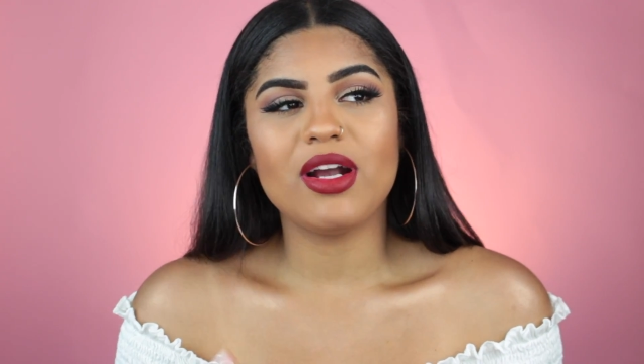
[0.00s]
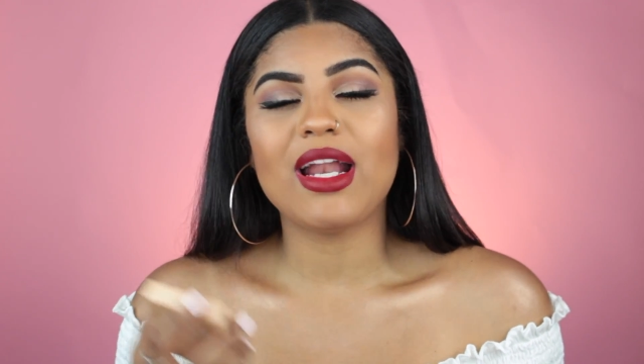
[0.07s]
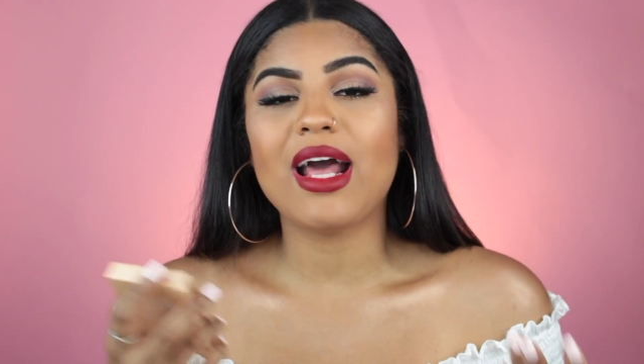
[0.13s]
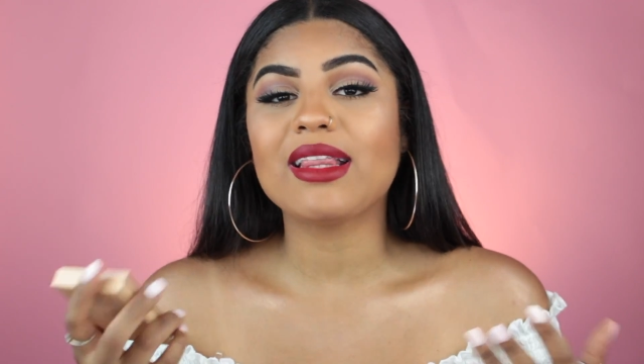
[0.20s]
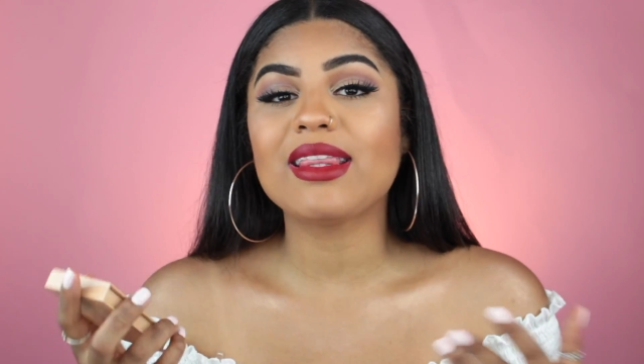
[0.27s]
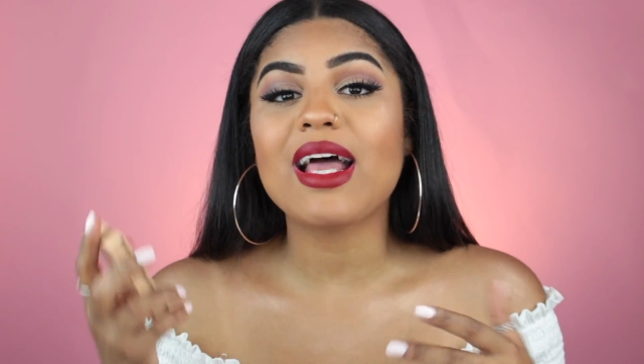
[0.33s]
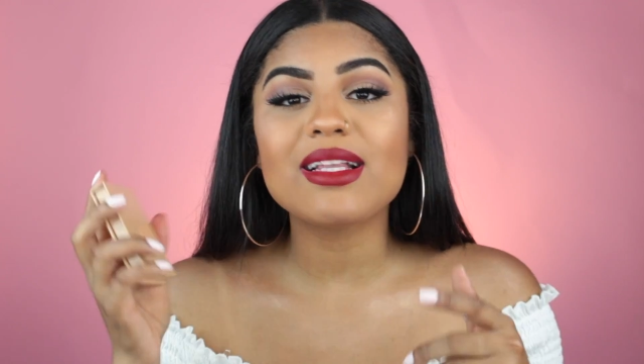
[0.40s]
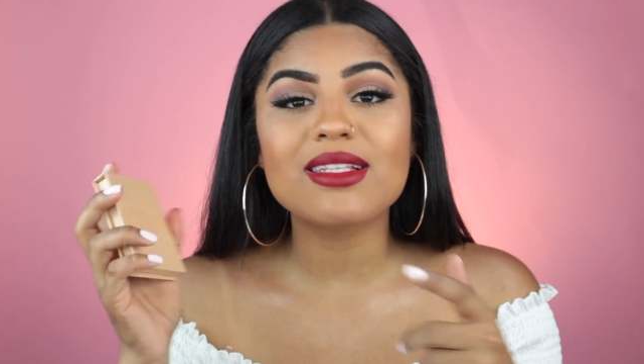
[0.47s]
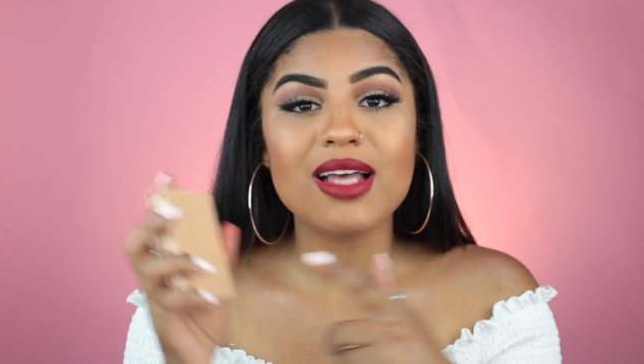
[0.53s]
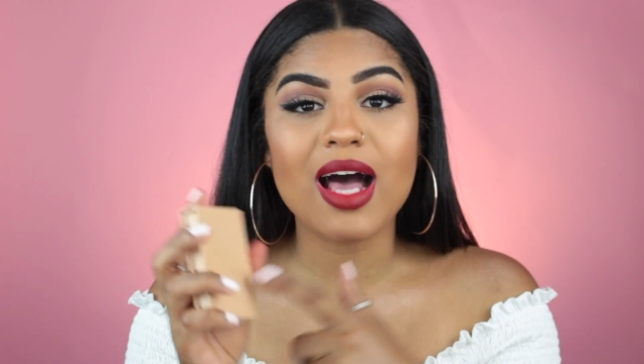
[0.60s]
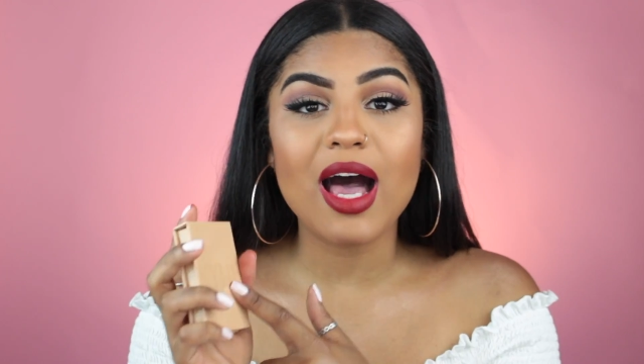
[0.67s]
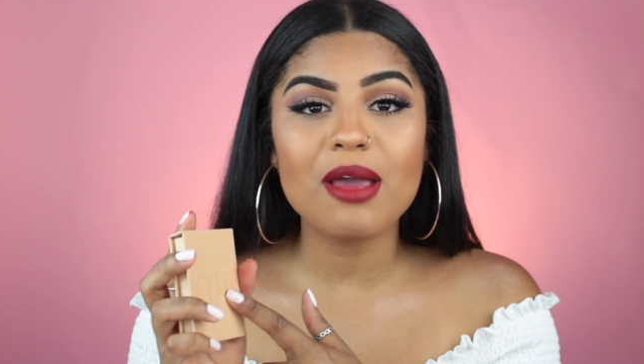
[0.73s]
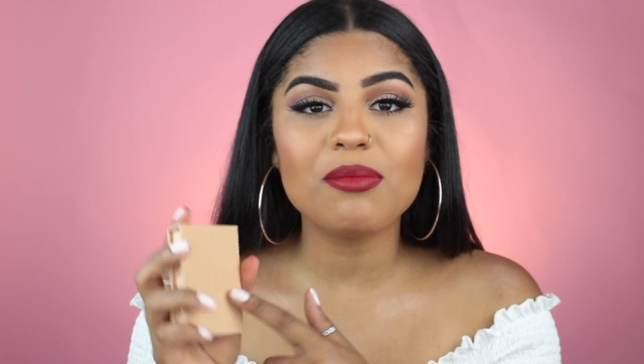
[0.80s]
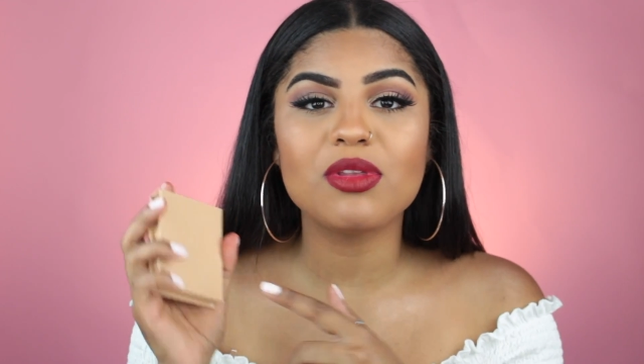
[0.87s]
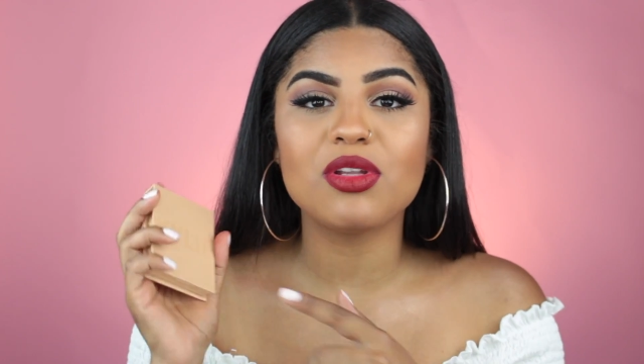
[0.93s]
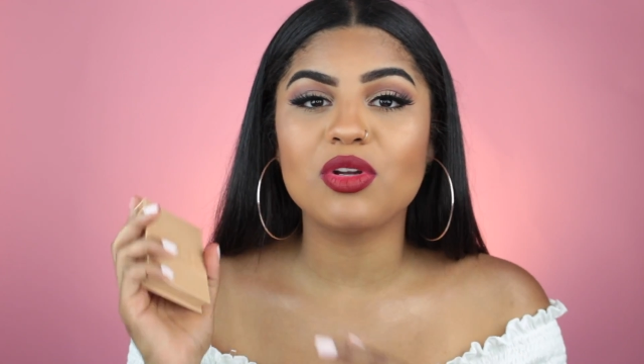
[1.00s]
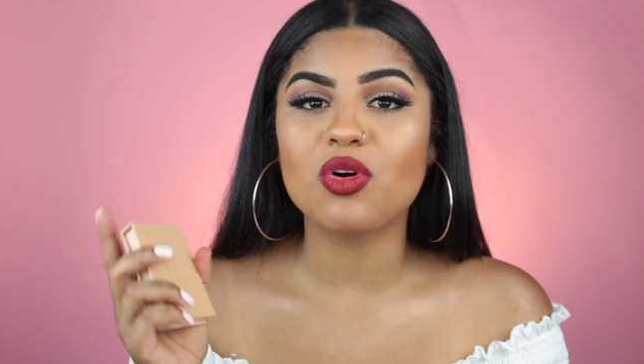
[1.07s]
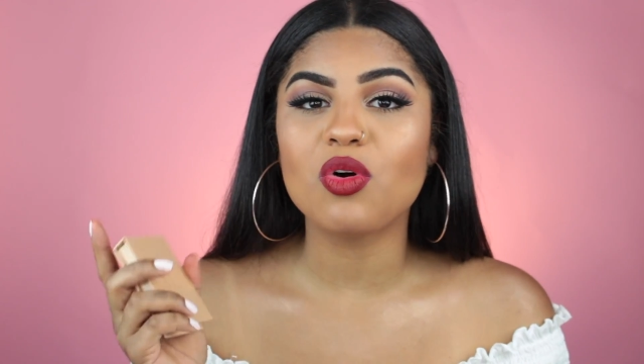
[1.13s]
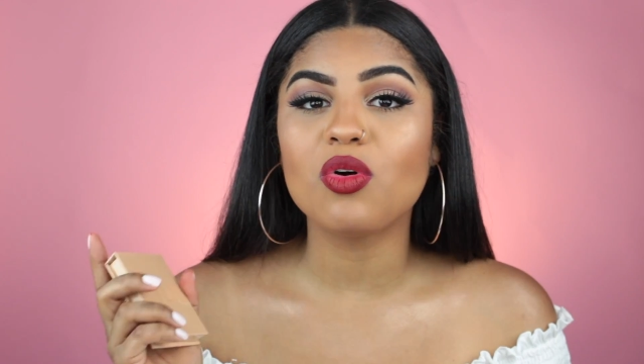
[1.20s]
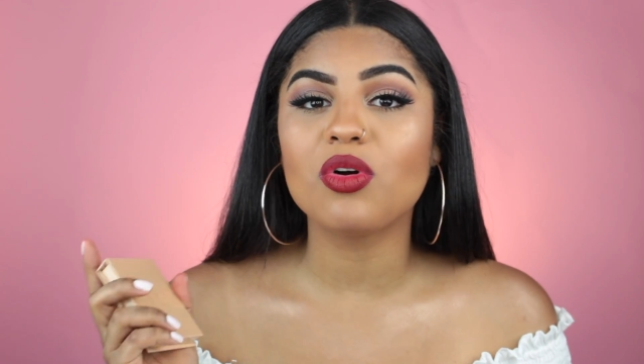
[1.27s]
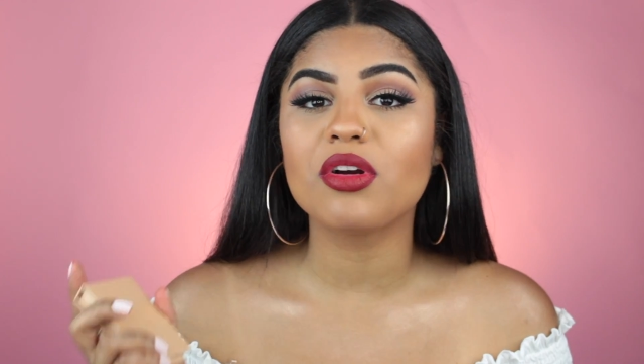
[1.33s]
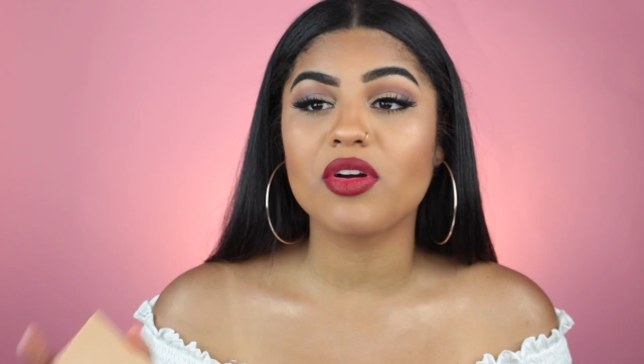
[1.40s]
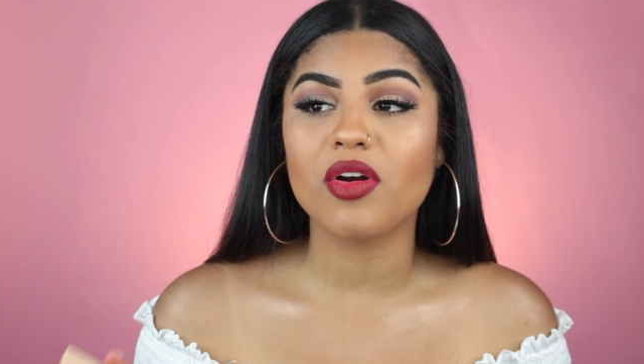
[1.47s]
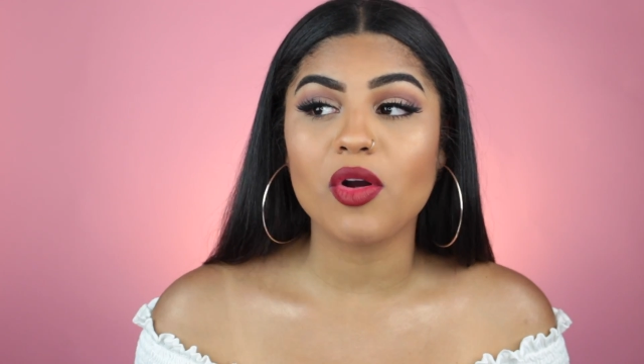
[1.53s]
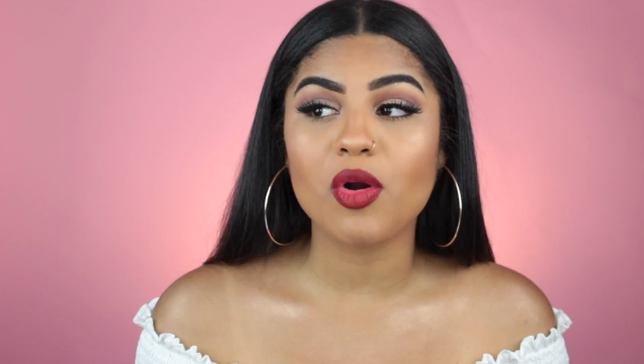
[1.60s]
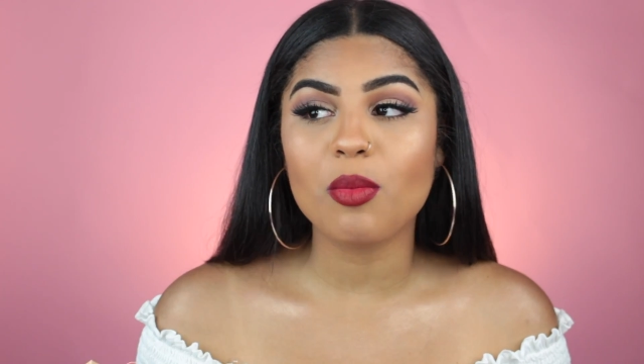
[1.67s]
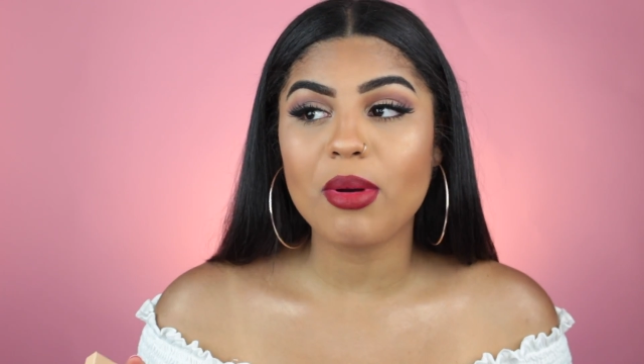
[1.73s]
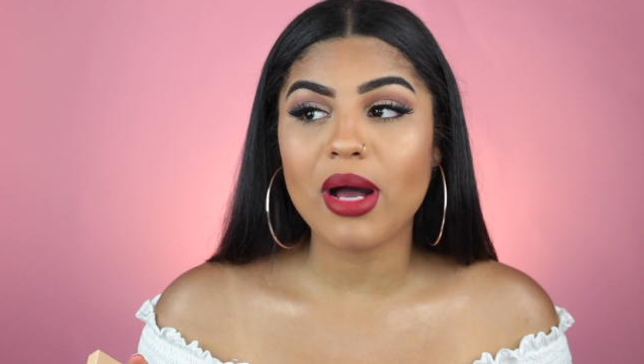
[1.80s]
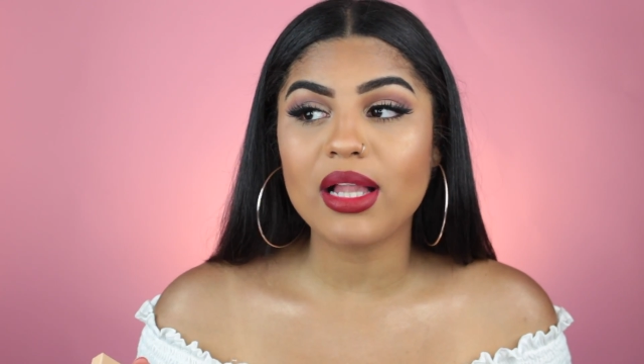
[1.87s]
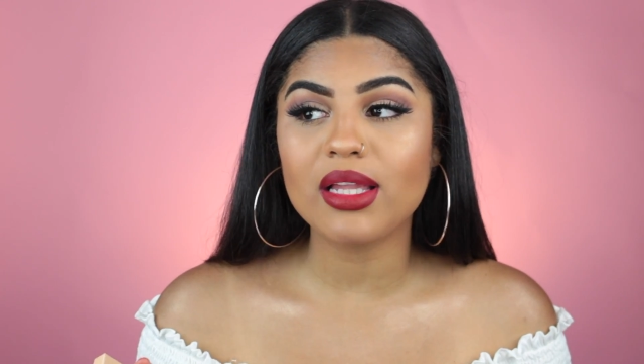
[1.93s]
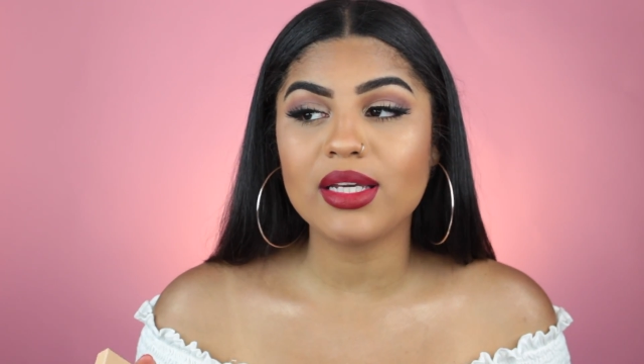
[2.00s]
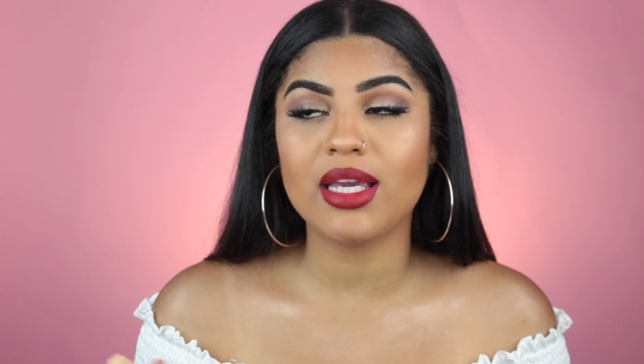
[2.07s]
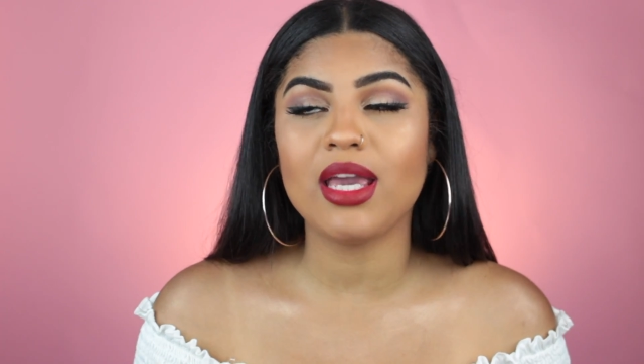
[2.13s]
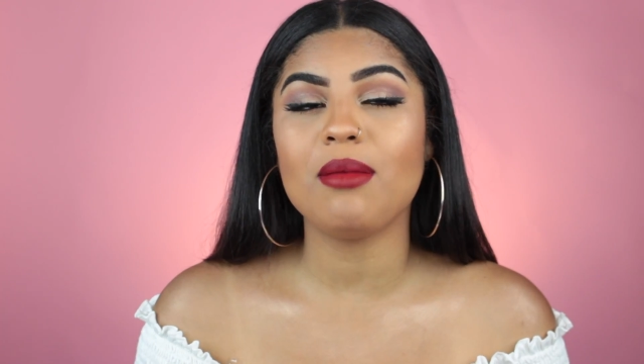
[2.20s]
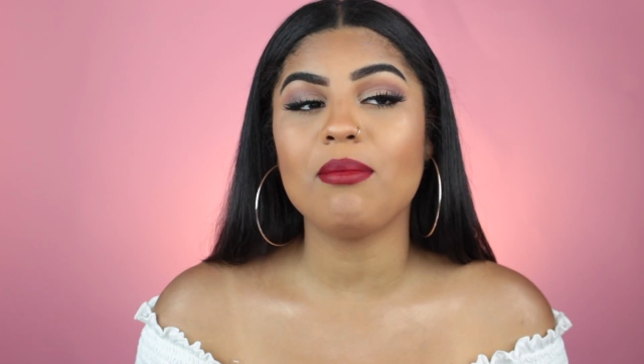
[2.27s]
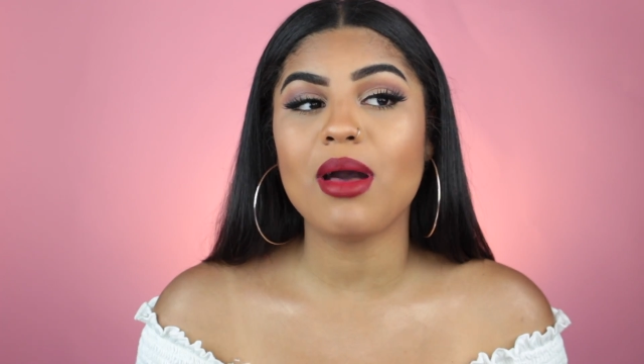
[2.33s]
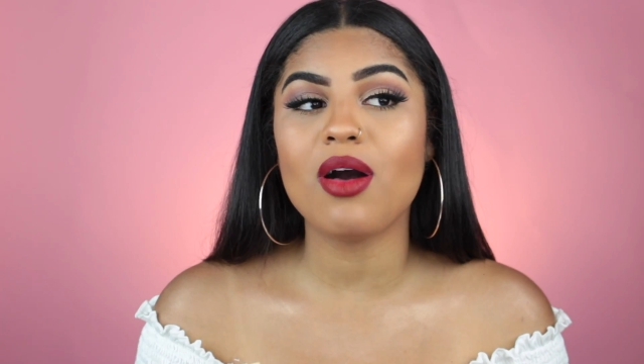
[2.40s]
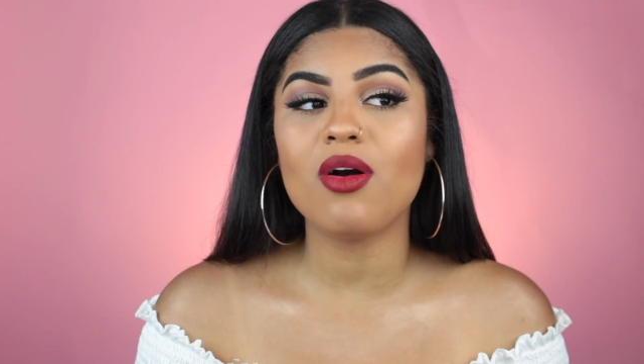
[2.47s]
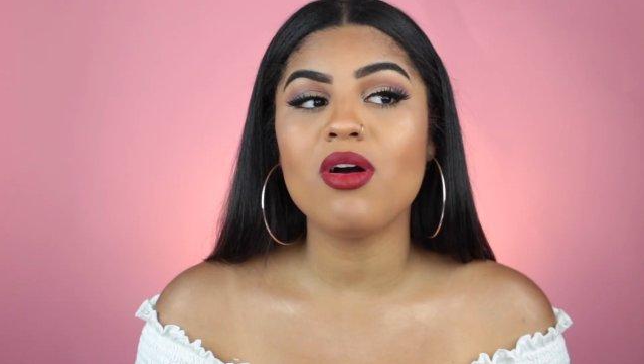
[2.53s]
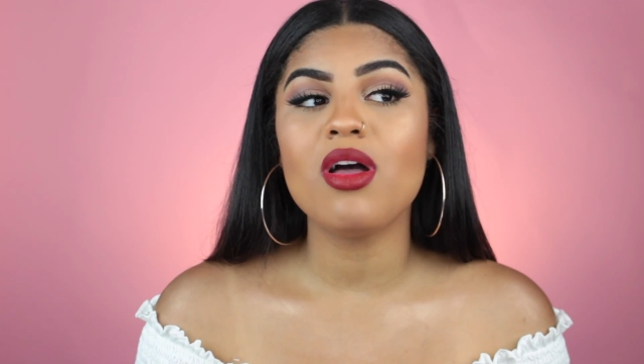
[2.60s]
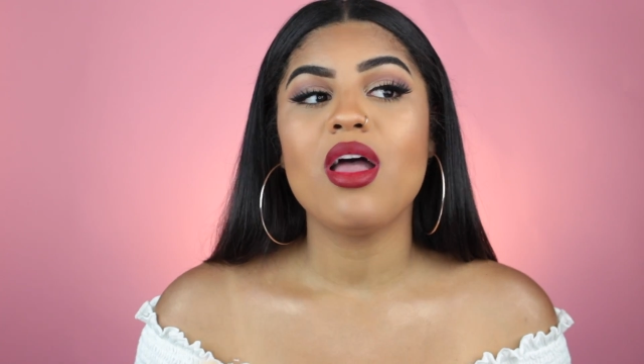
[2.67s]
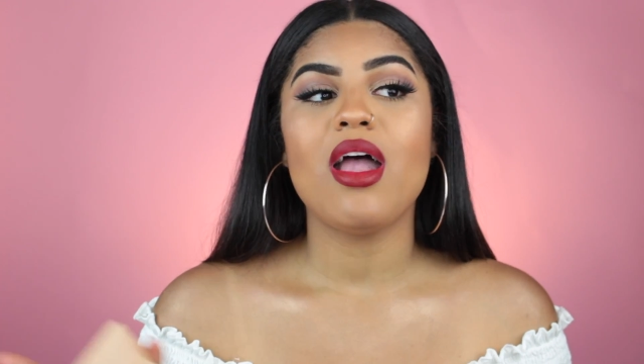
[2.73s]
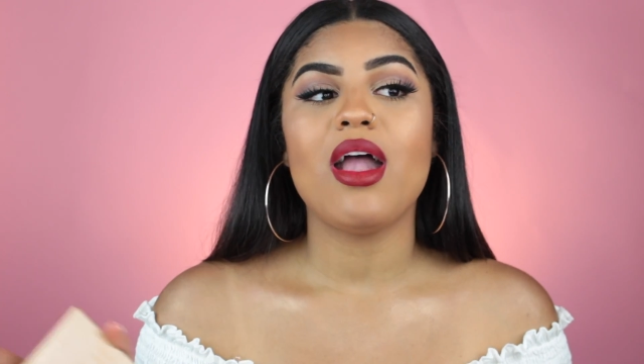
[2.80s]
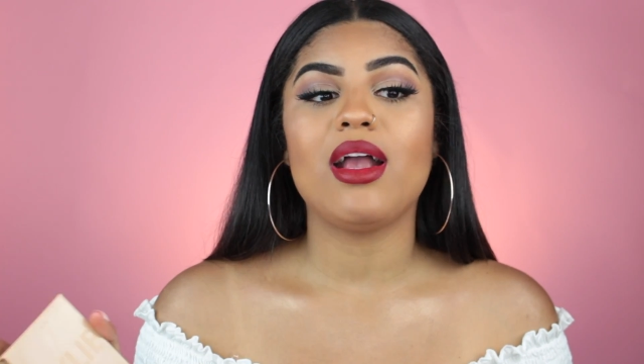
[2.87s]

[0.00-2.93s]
And at that time, the Nicole Guerrero palette came out,